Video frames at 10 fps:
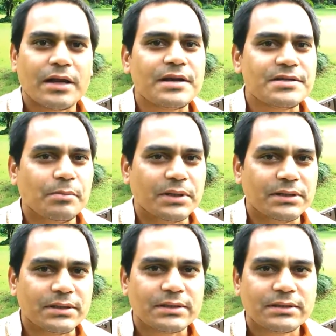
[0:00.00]
That is the
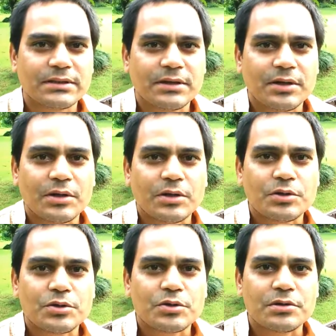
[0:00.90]
mother.
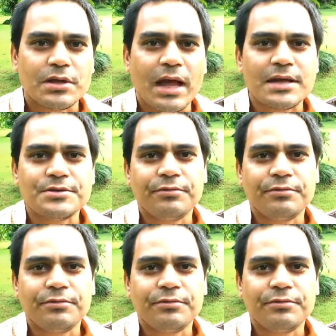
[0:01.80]
As